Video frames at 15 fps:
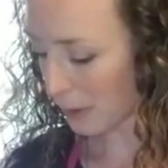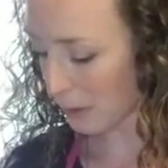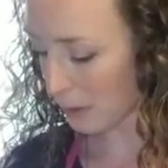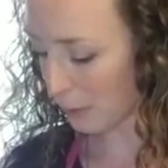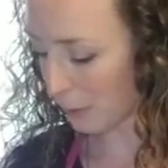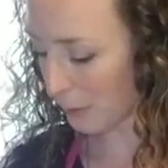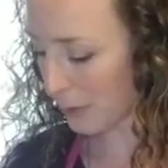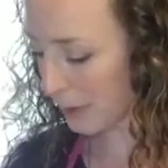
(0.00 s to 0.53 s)

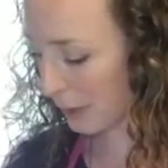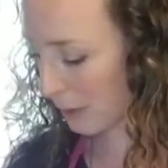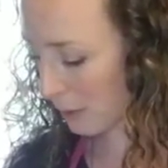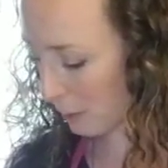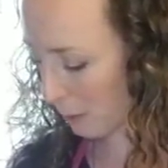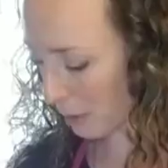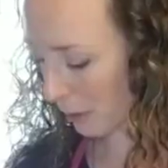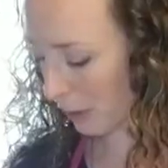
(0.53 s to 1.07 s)
So since
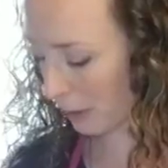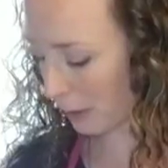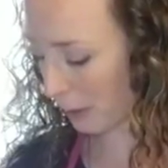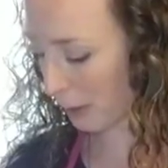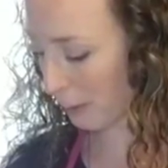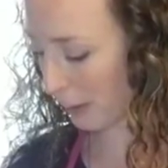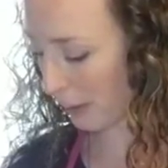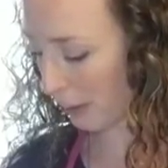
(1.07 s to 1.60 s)
we're talking
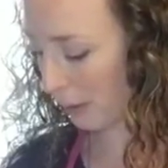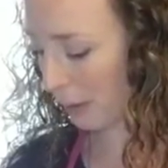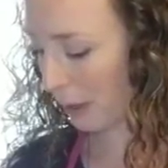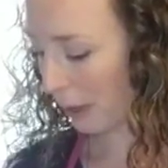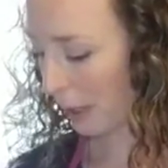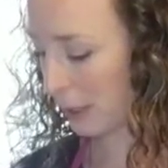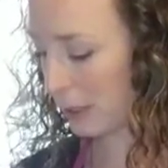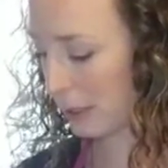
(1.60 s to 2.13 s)
about
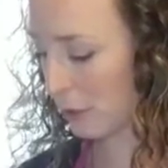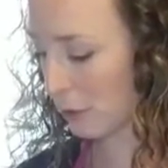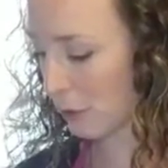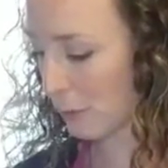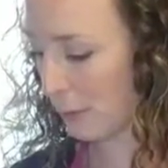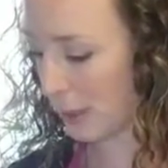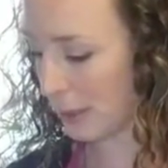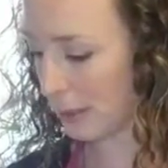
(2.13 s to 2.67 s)
endangered
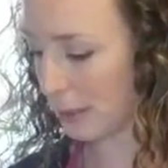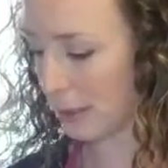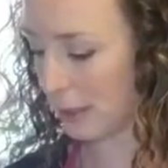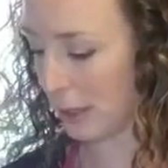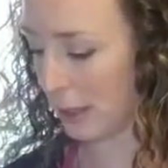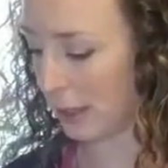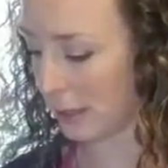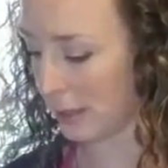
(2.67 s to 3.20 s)
species
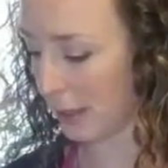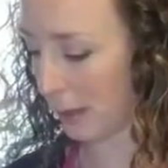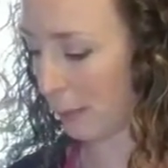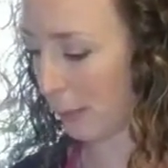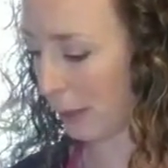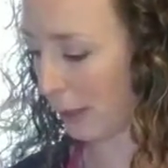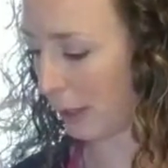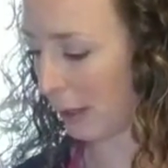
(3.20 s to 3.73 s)
today and
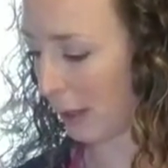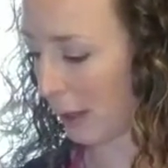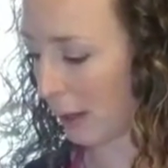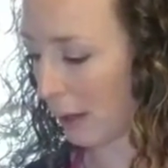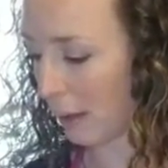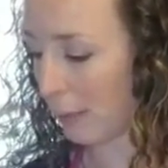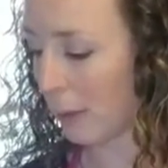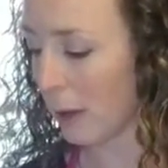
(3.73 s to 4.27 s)
celebrating
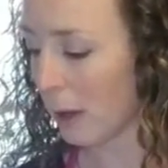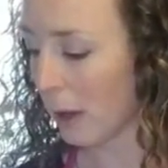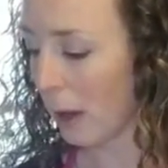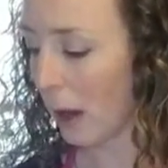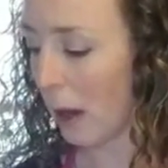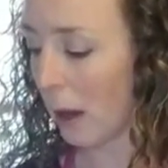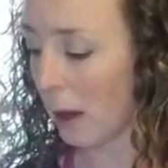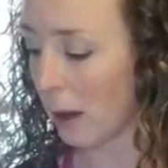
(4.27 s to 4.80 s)
them,
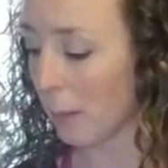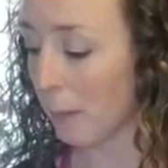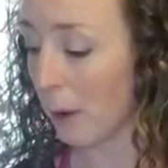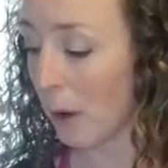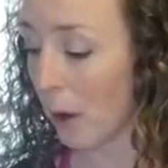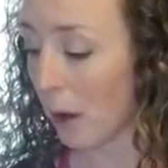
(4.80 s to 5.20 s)
um,